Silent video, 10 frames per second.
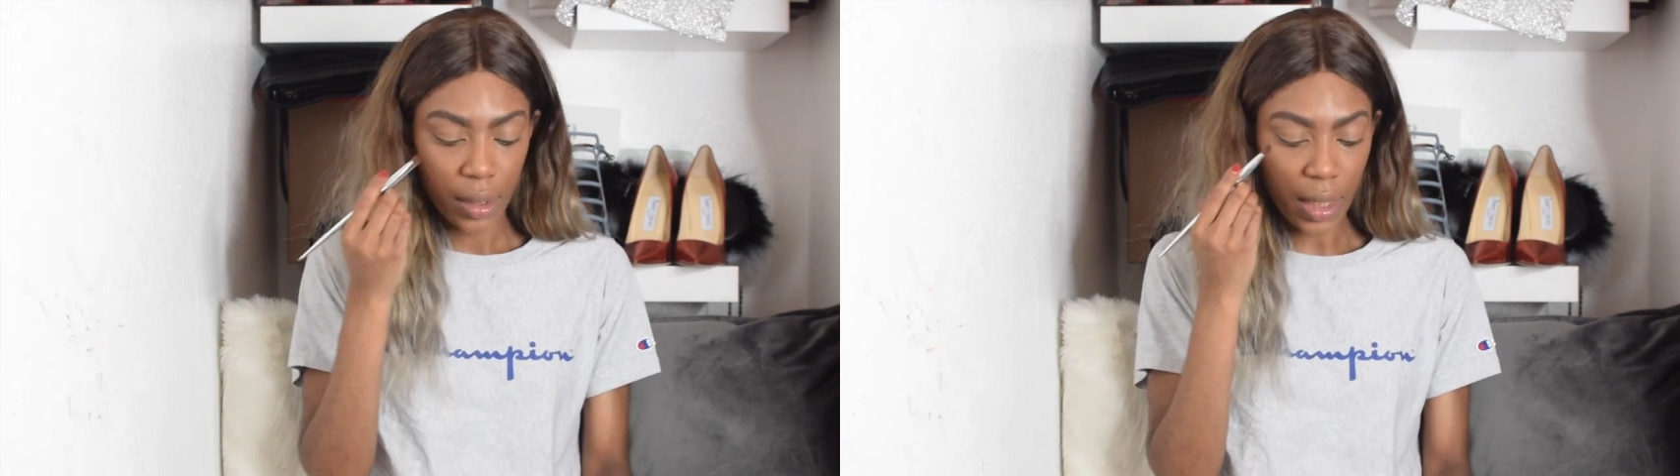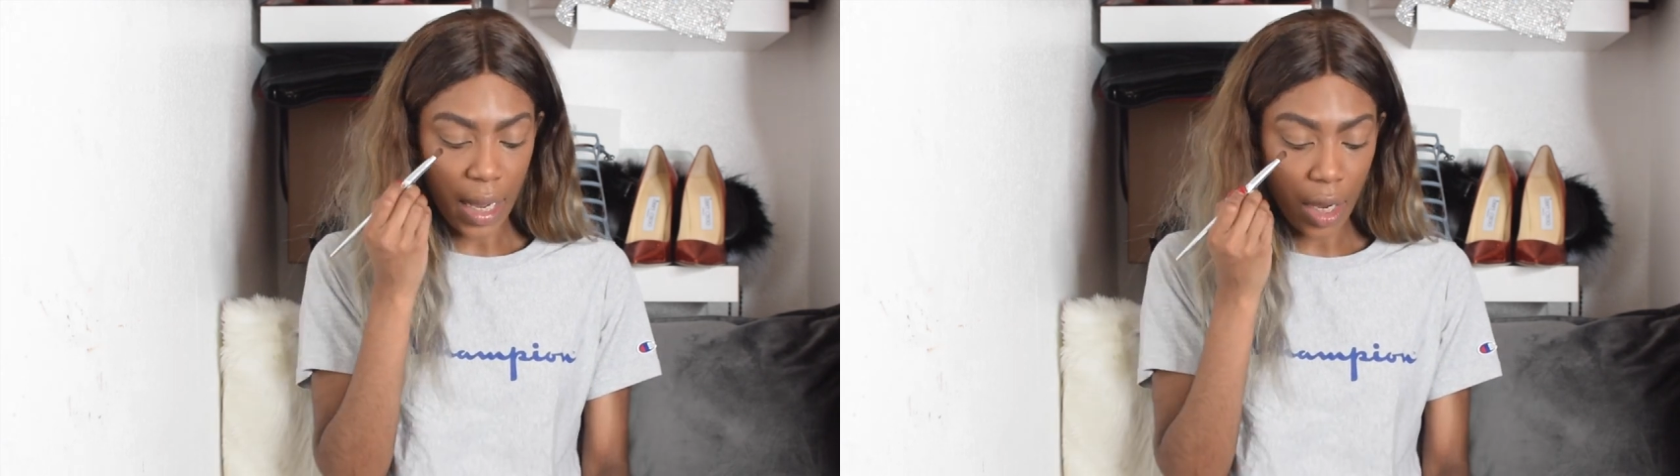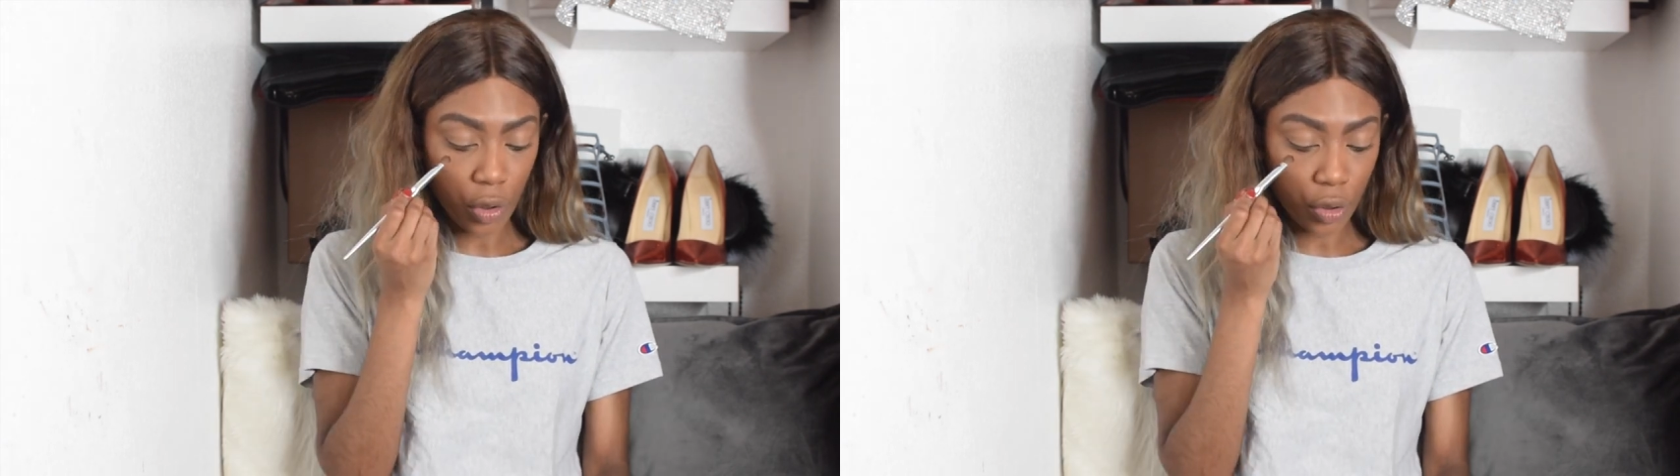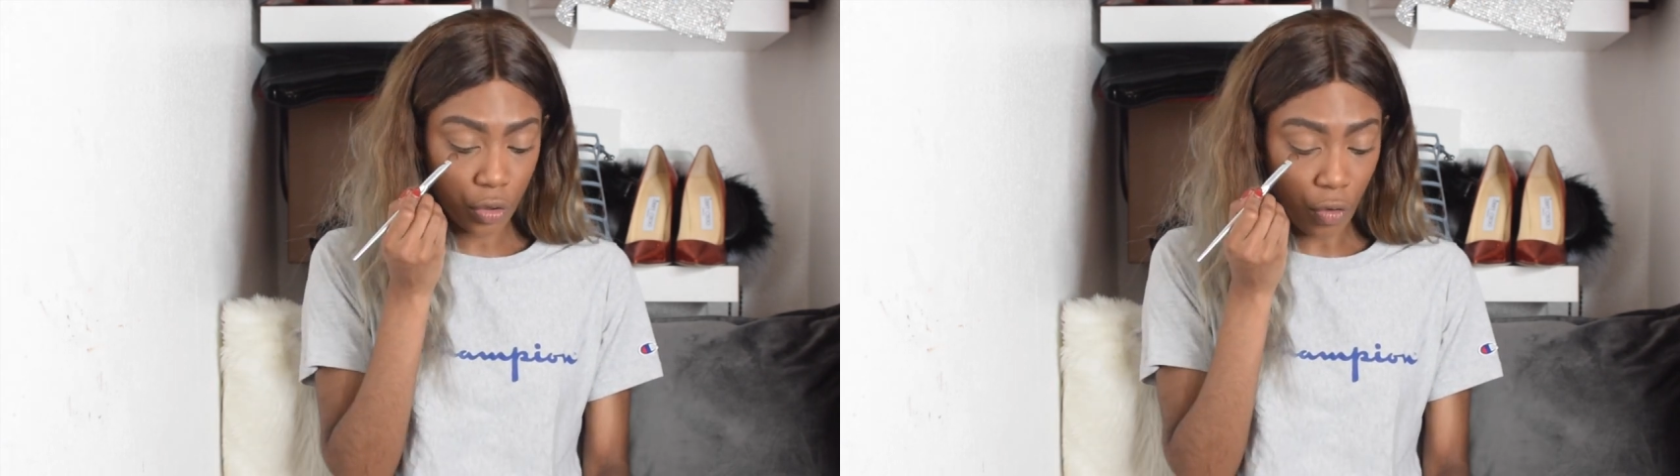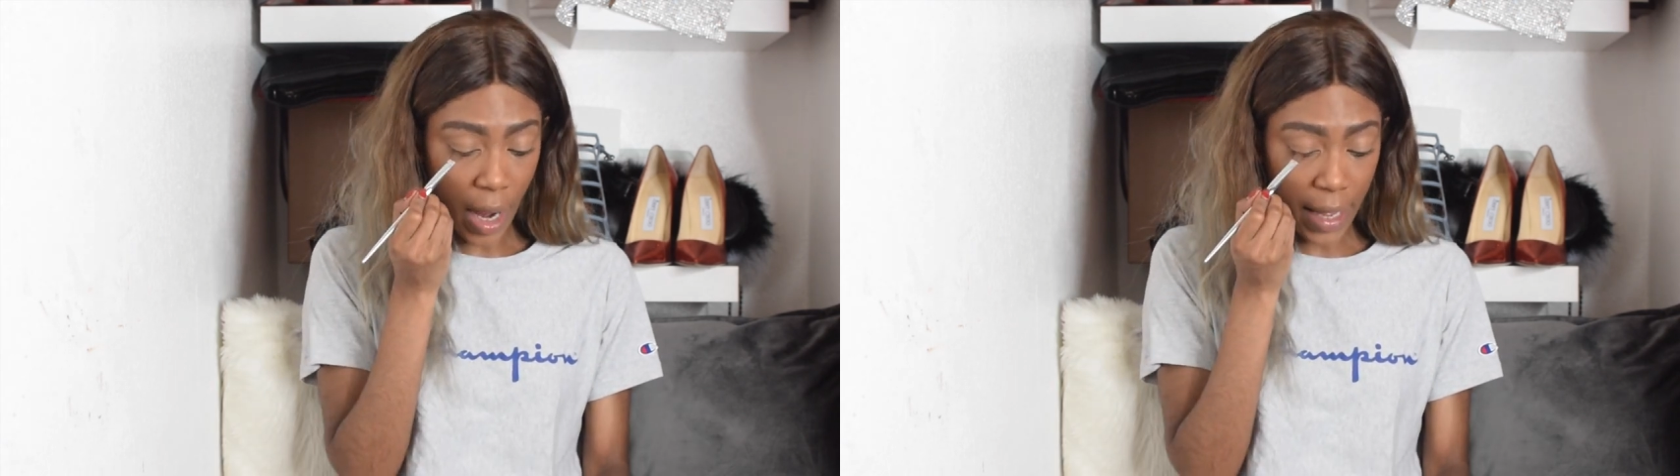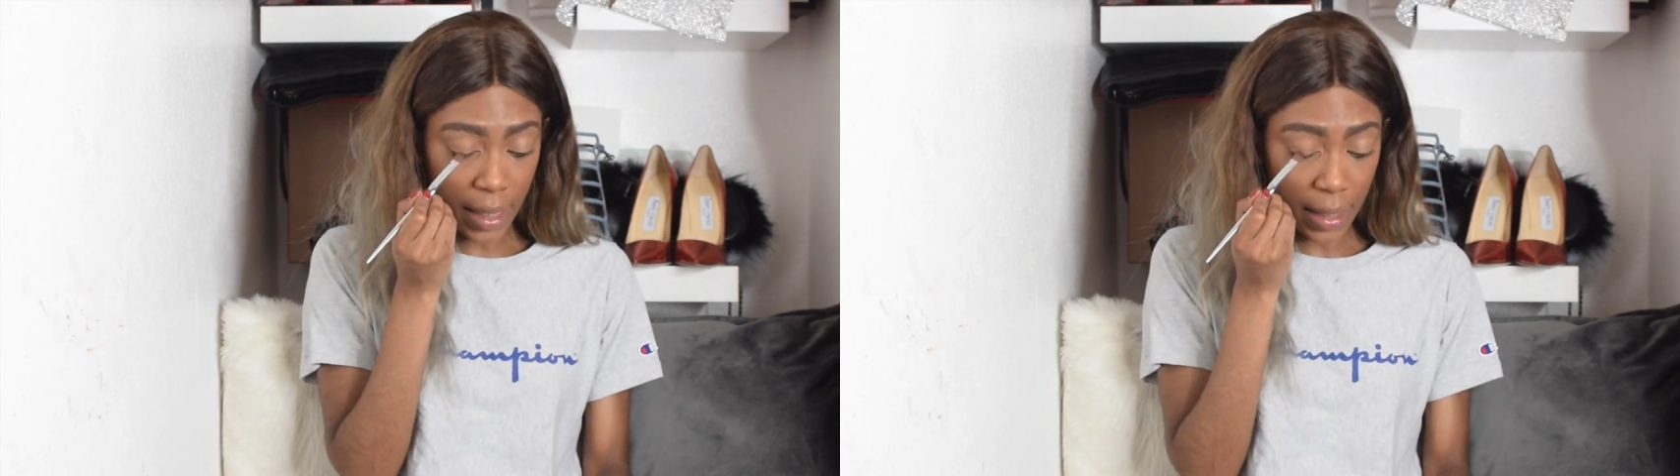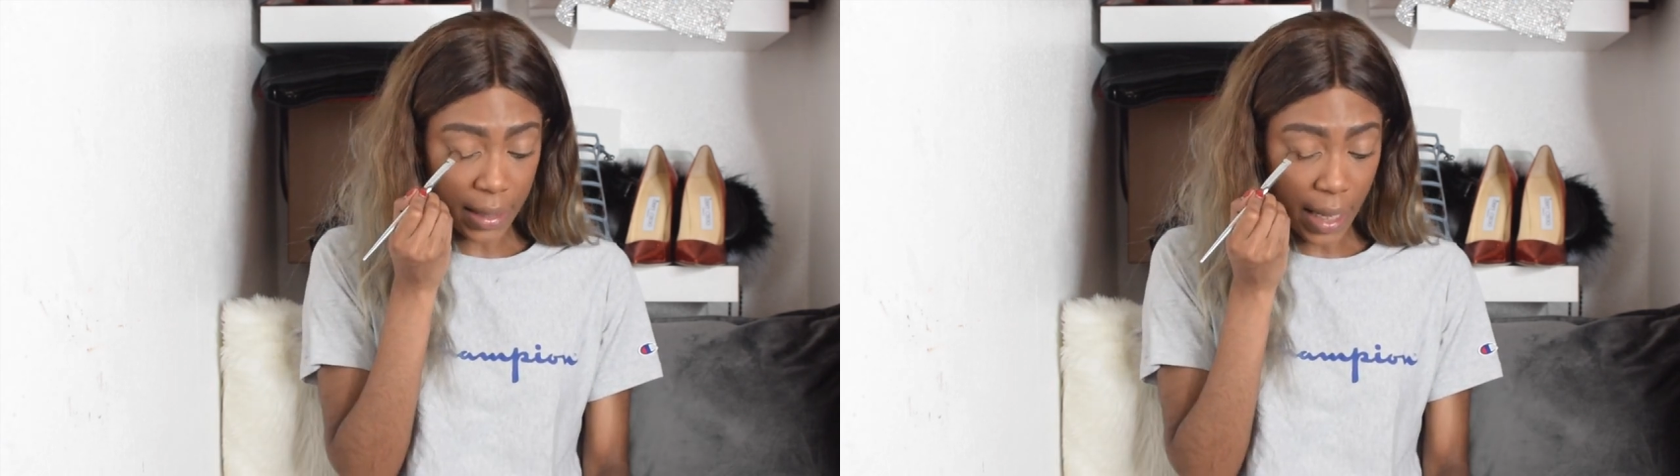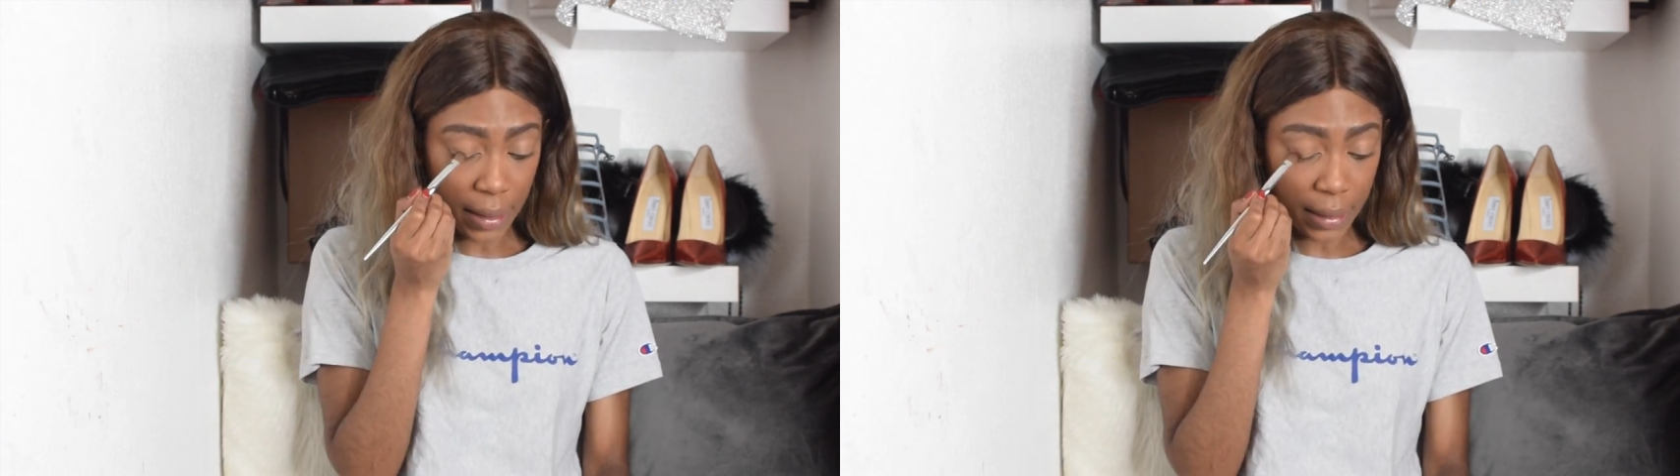Now, Strike
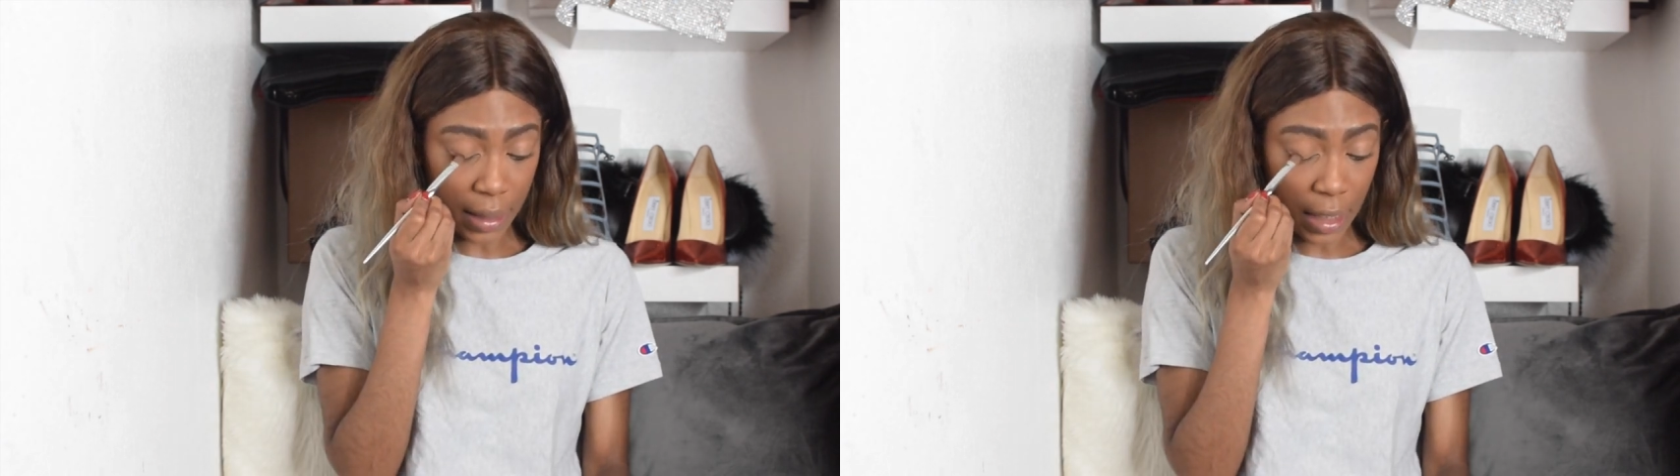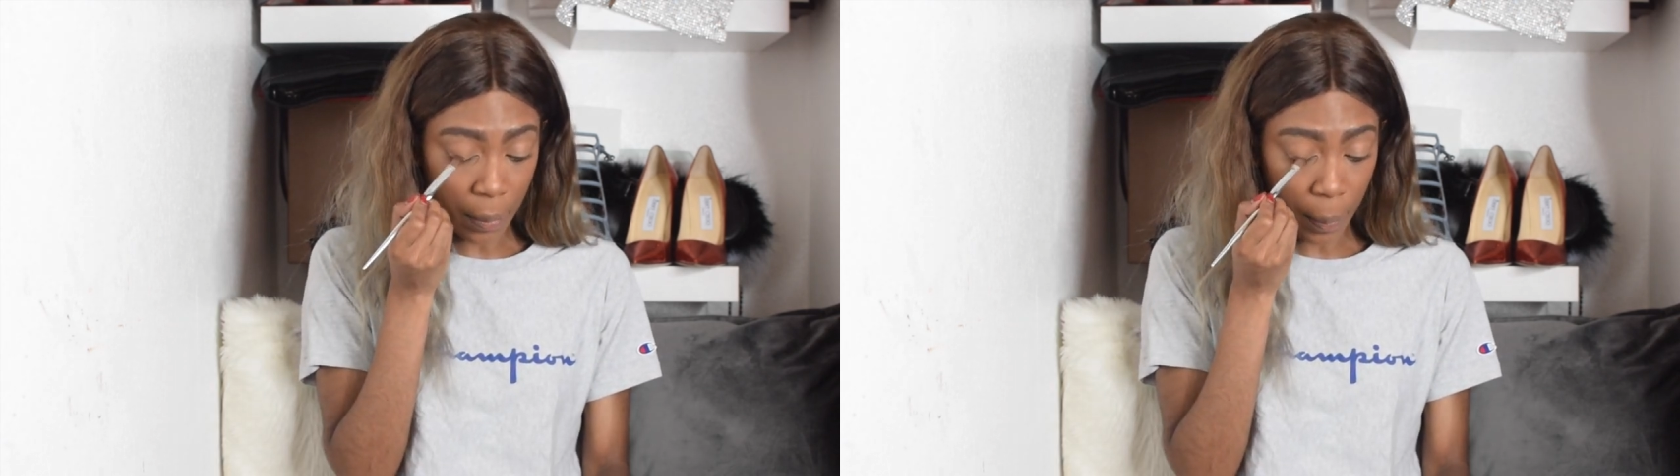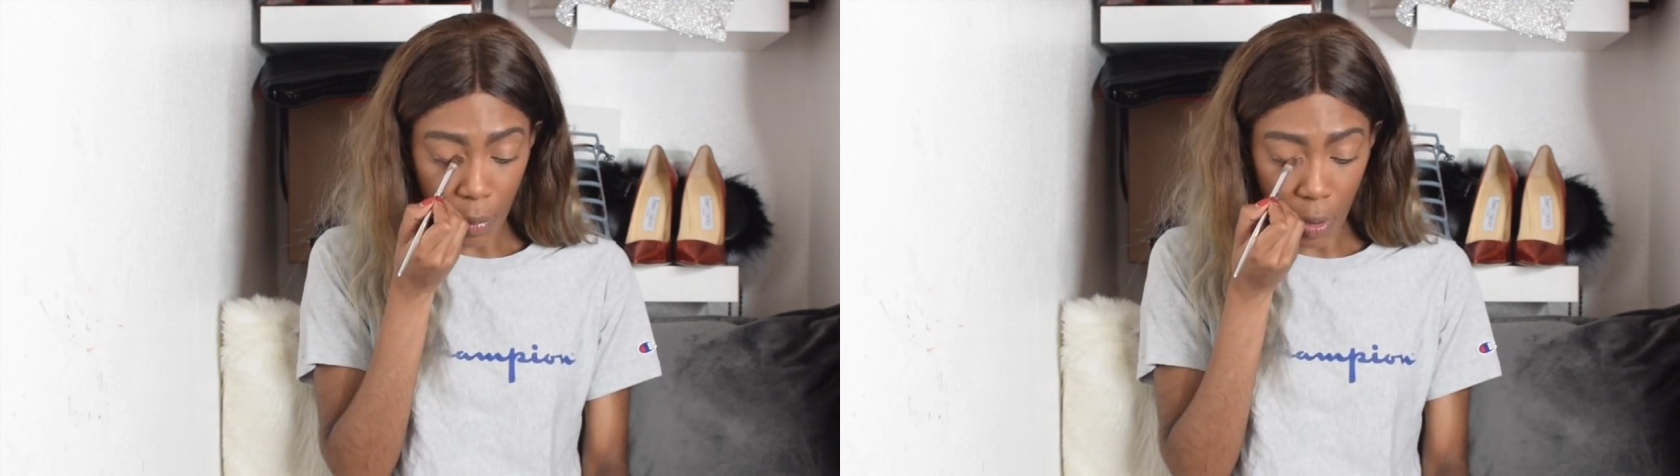is a deep